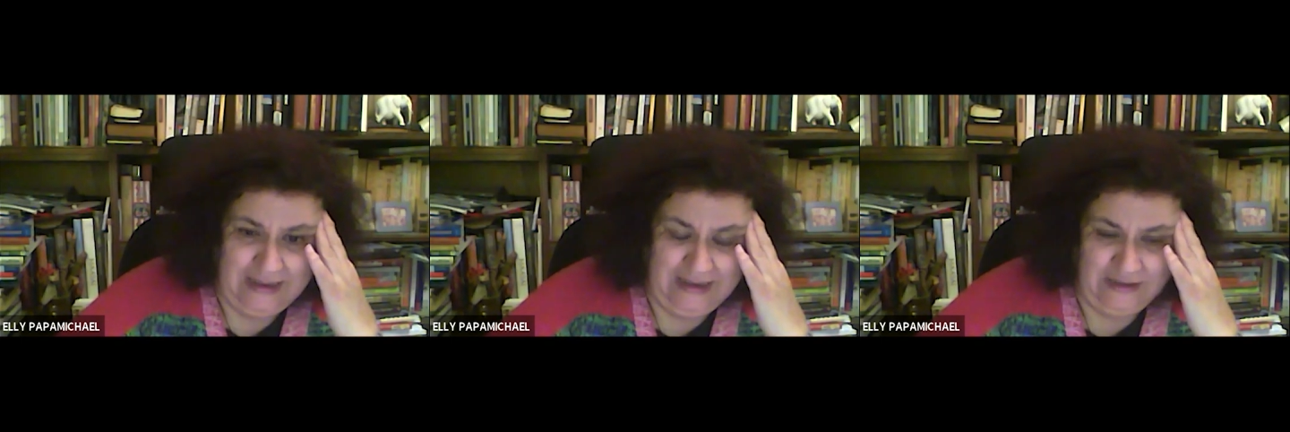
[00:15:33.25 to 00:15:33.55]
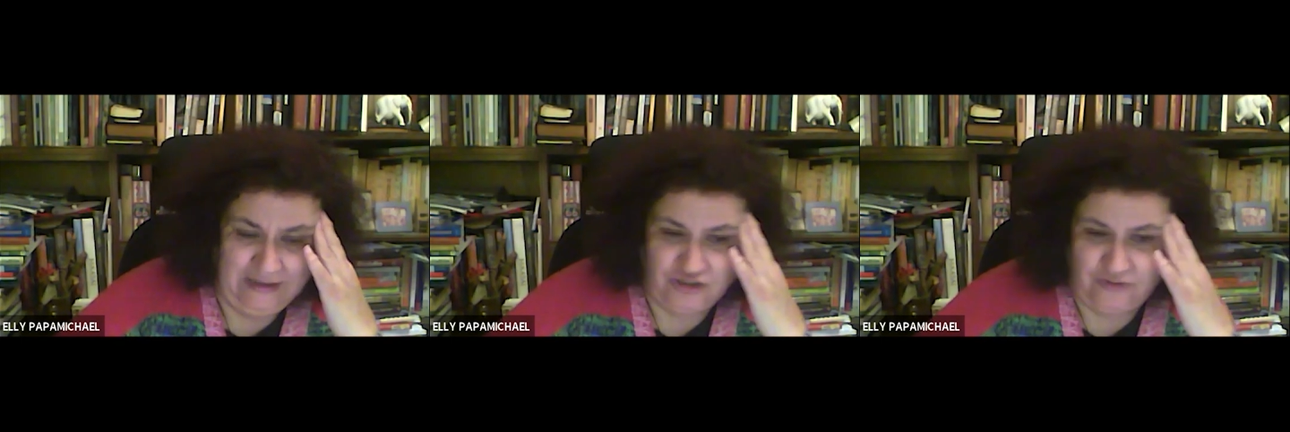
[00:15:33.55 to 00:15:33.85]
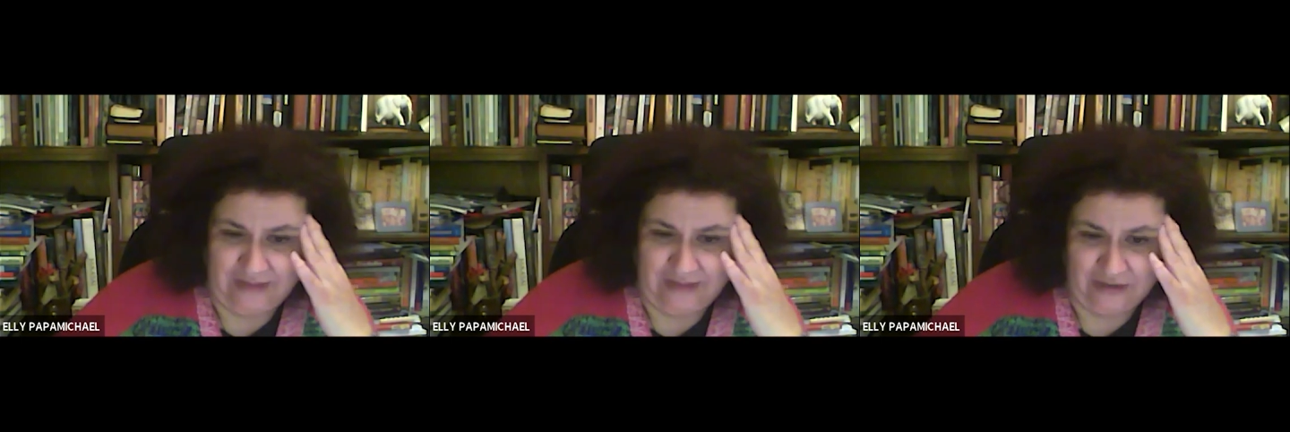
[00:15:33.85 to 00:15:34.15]
in
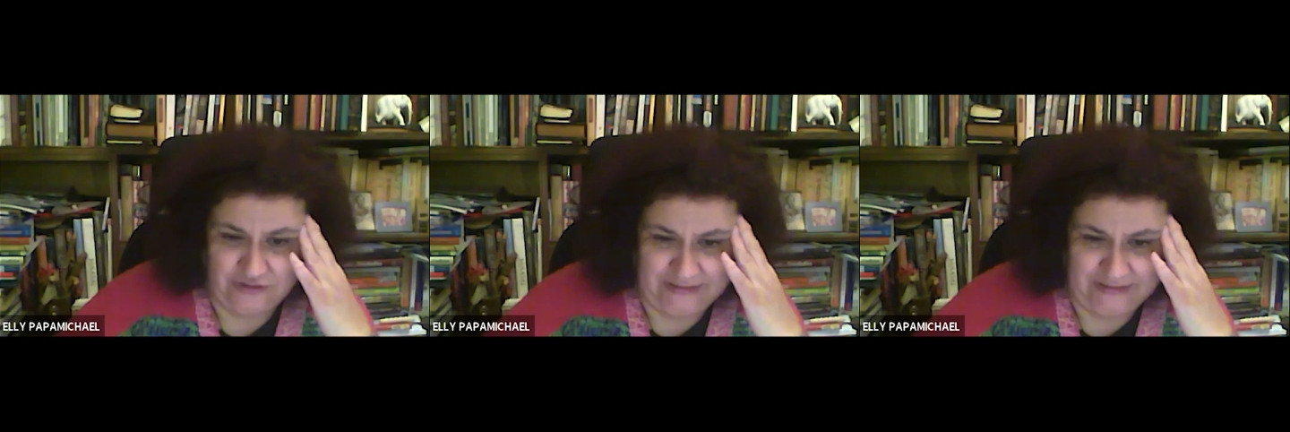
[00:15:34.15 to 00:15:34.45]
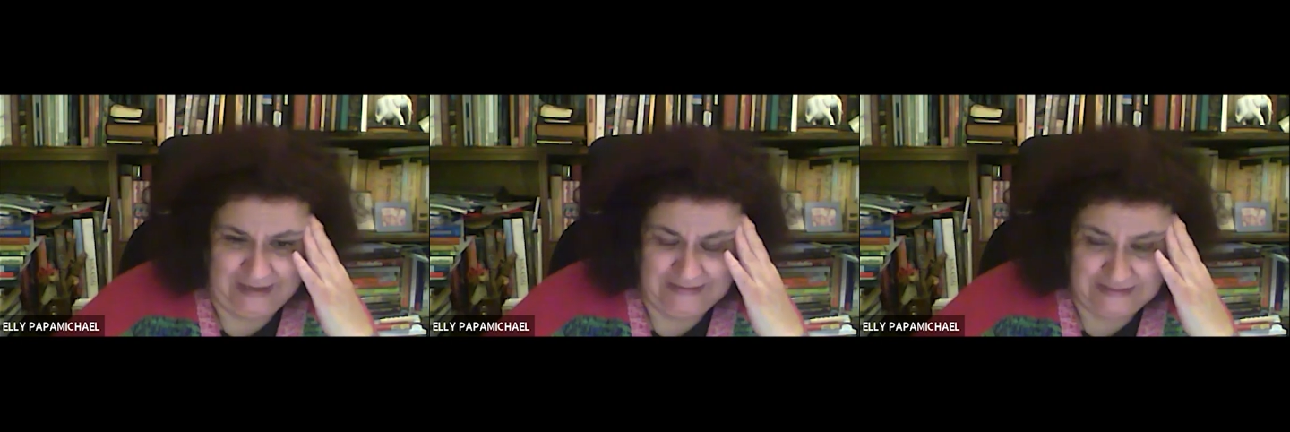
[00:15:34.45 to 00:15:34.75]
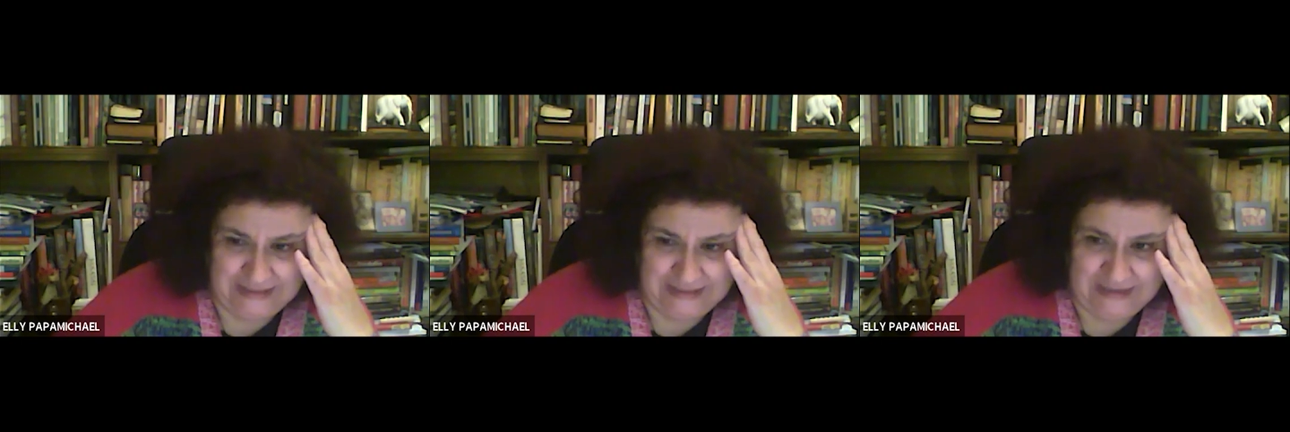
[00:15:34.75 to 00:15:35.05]

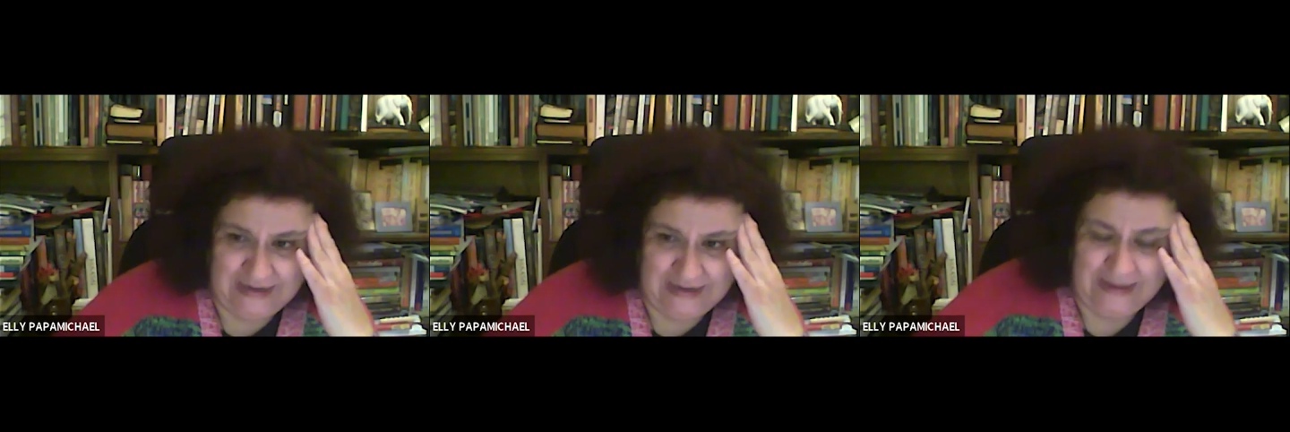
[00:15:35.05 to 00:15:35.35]
2018,